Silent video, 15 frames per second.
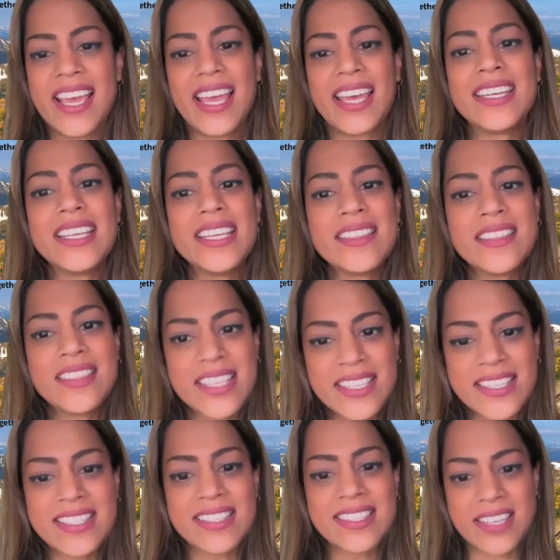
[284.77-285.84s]
And in
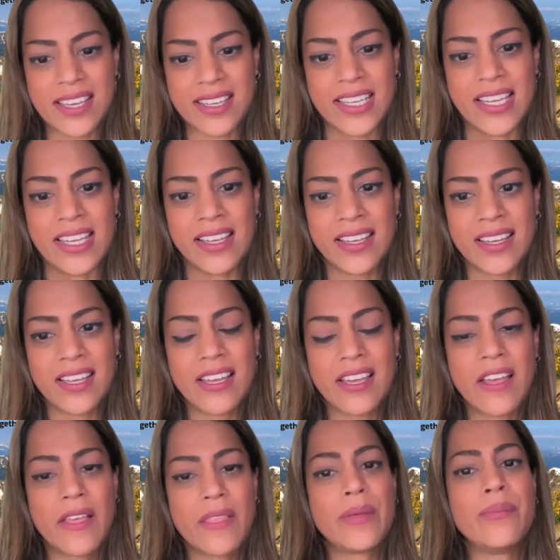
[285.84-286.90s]
this study,
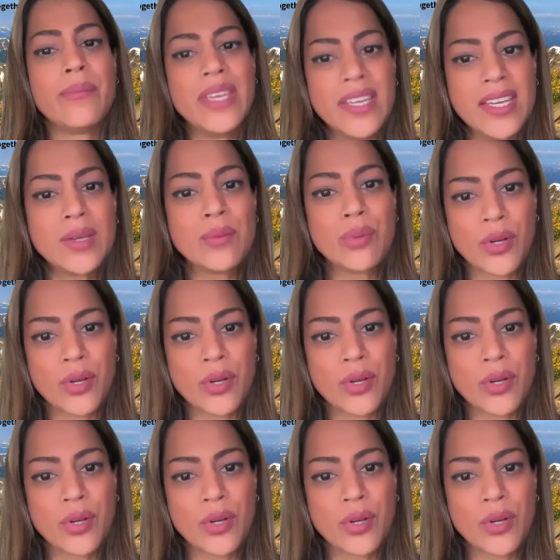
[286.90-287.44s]
the median